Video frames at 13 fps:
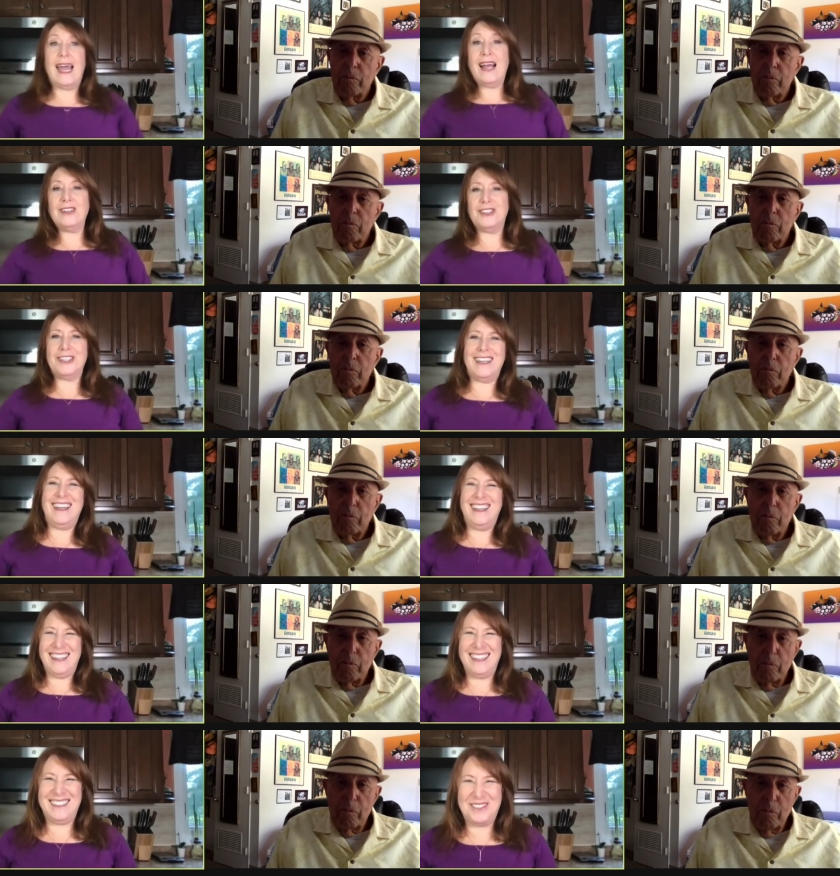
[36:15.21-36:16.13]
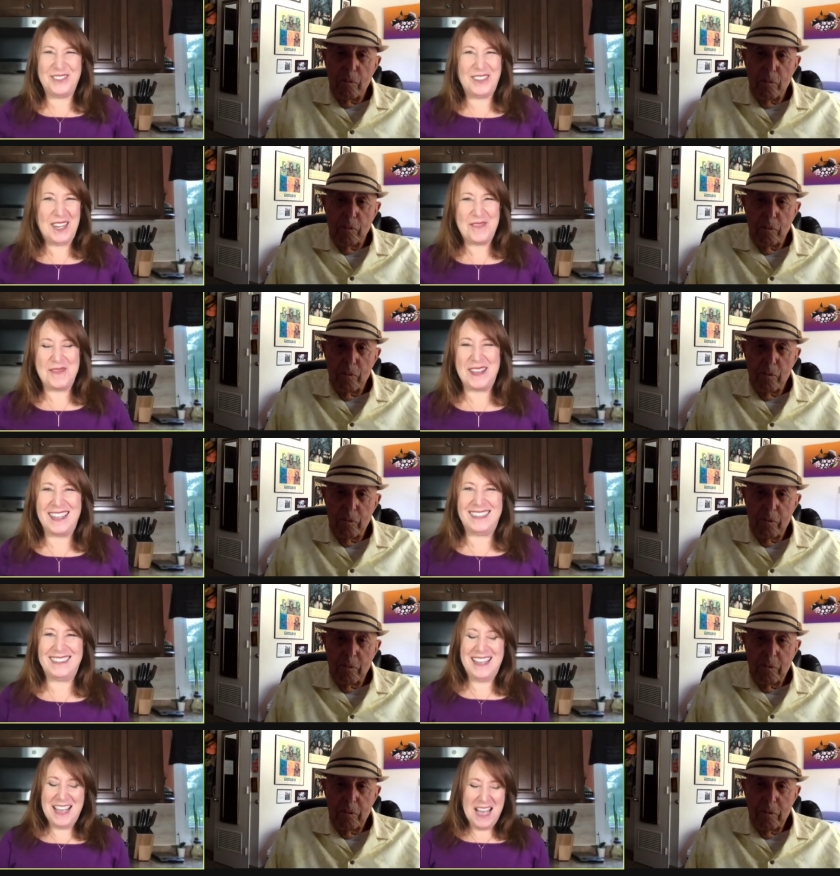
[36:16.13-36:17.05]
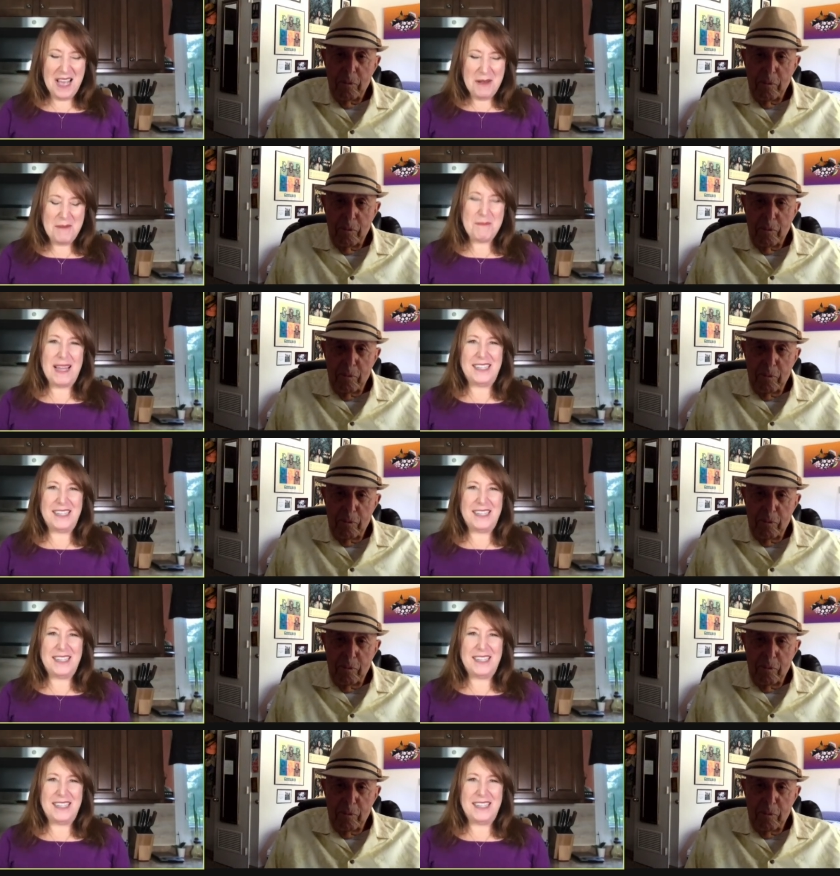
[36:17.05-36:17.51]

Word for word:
Speaker 1: Actually, it's funny because my